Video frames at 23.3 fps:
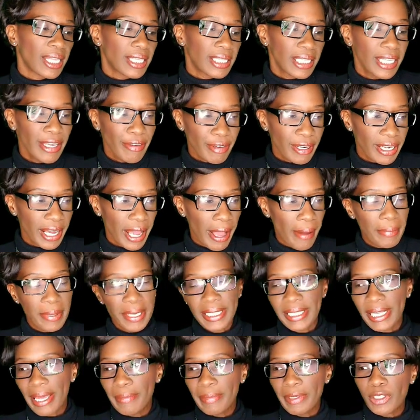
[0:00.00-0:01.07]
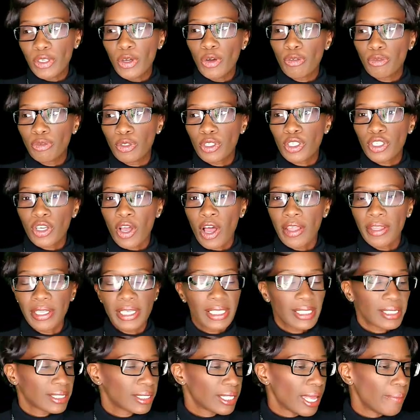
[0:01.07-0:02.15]
Leave a comment. Let me know if you saw
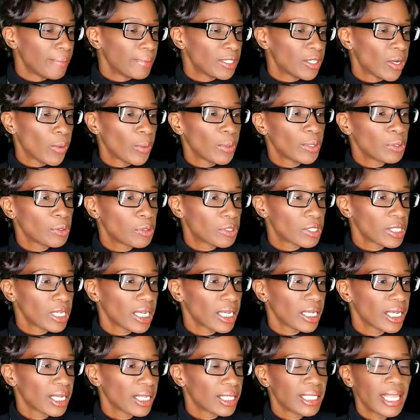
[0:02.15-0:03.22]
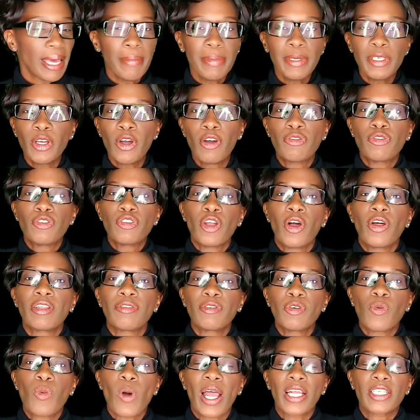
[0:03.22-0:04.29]
this. Let me know what you think. Let me know if you don't
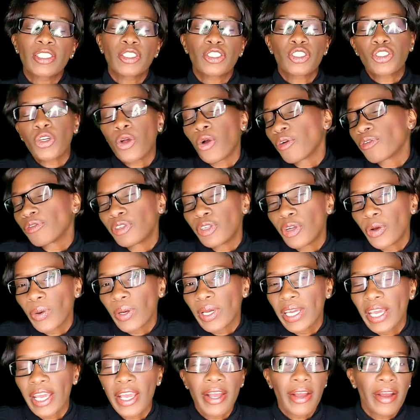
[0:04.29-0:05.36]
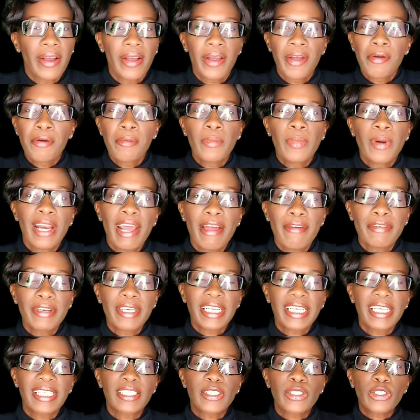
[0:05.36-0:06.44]
even watch the show or if you don't care whatever
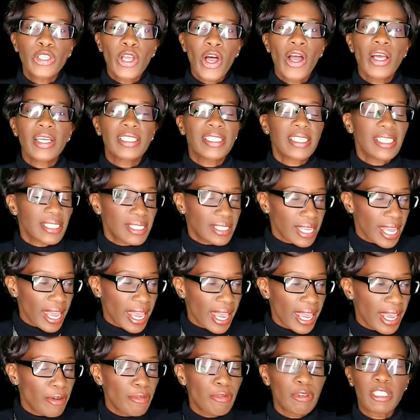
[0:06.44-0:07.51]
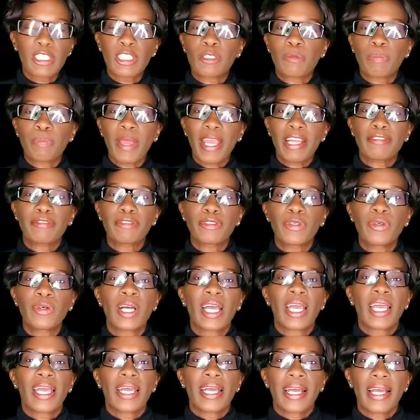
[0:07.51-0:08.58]
it is, as long as it's a respectful
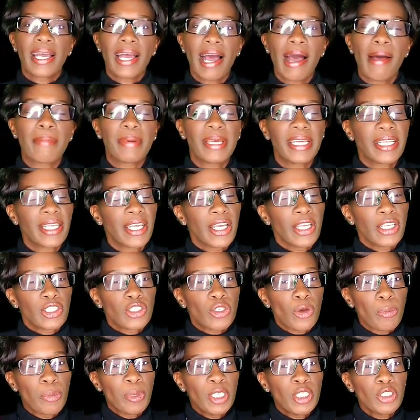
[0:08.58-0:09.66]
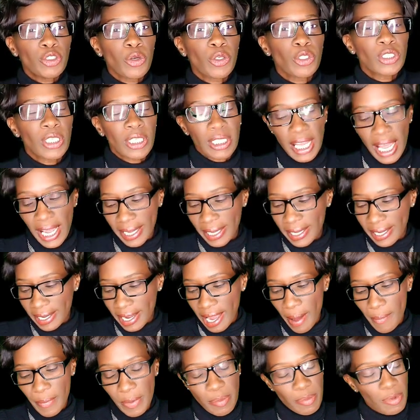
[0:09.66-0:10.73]
comment. So be sure to like and
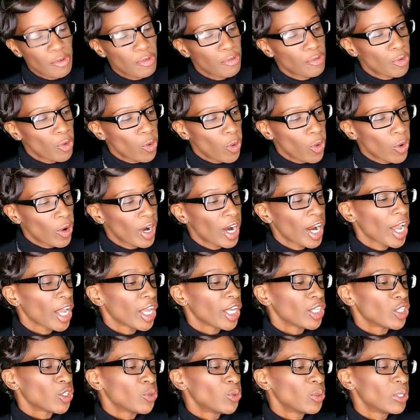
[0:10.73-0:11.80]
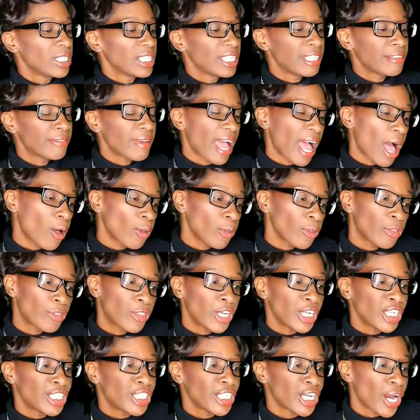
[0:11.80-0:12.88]
comment before you leave out
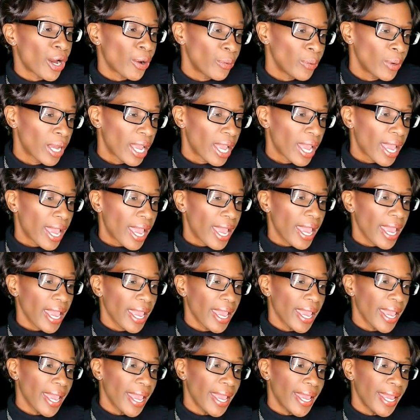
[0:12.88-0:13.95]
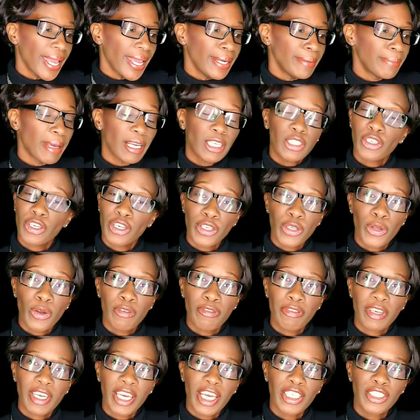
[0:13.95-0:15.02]
the dough. And make sure your
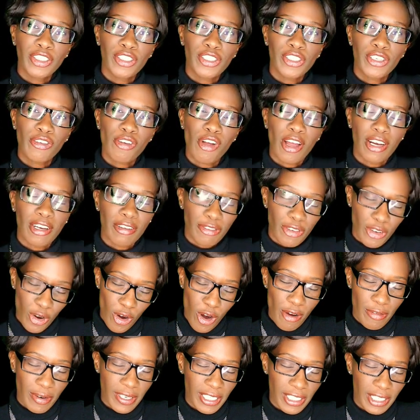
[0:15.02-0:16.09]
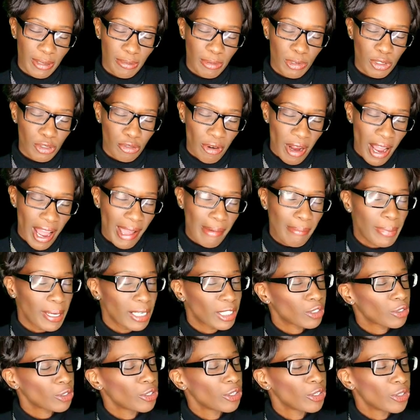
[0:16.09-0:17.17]
notifications are on. If you're already subscribed,
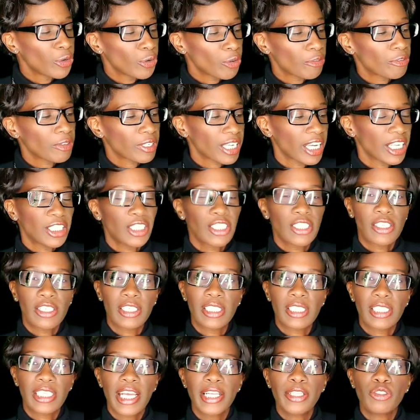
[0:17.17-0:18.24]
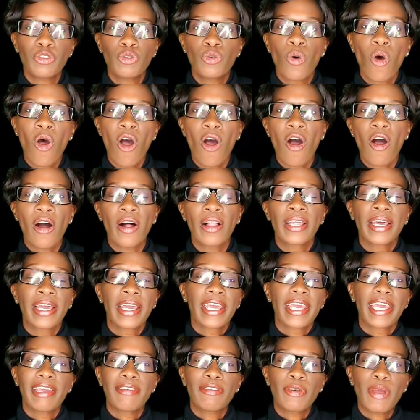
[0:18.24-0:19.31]
make sure your notifications are set to all.
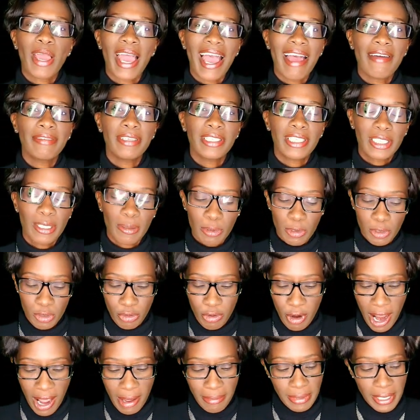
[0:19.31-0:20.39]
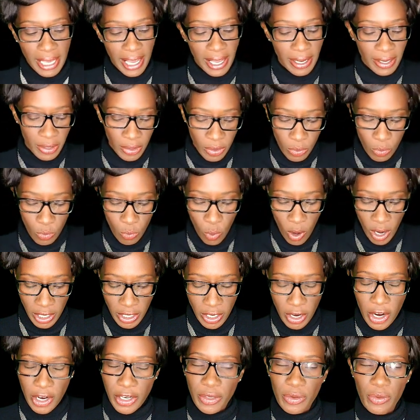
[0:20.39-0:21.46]
If you haven't subscribed yet,
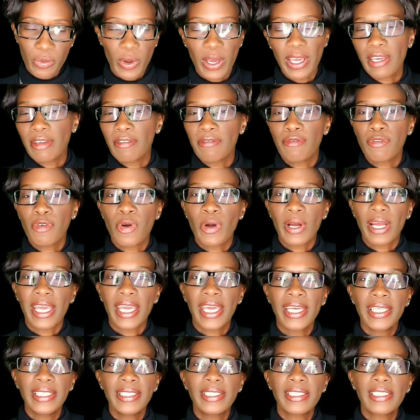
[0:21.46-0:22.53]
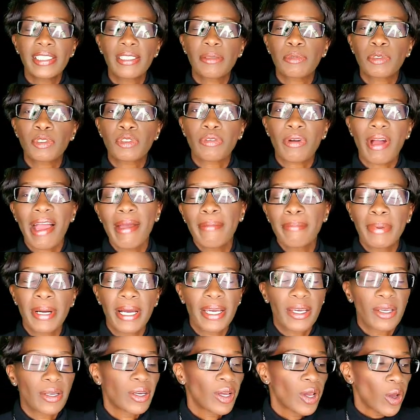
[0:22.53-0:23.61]
what are you waiting for? Hit the subscribe
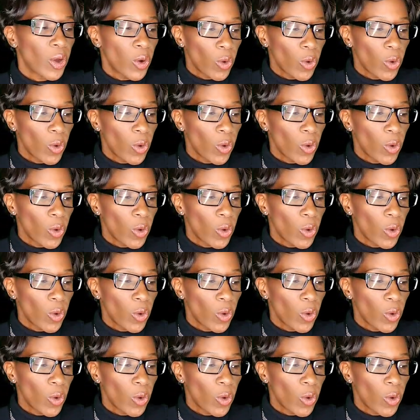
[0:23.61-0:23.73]
button.